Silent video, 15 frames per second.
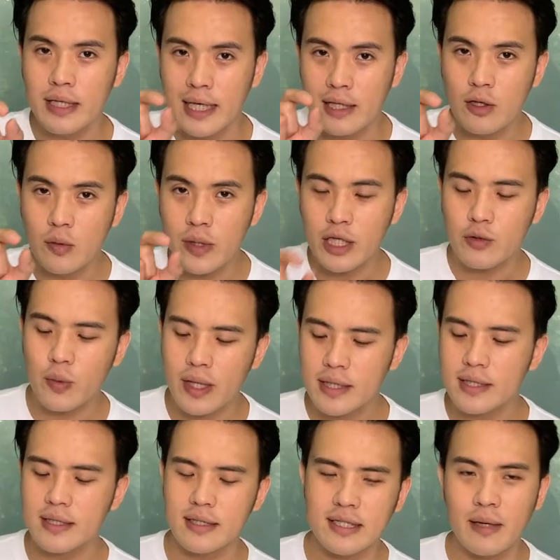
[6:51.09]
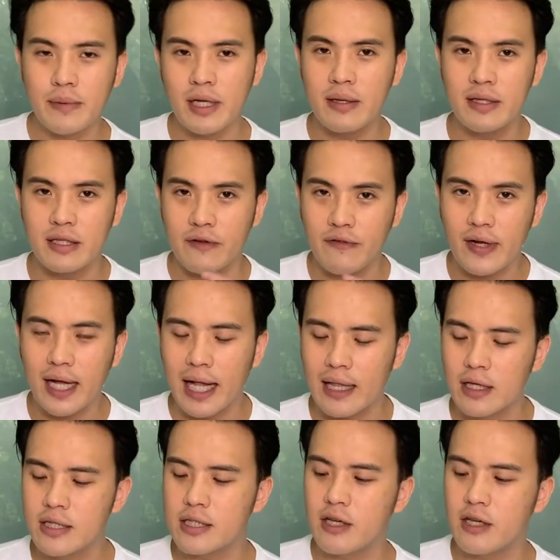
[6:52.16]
yellowish ones, some of them in different colors.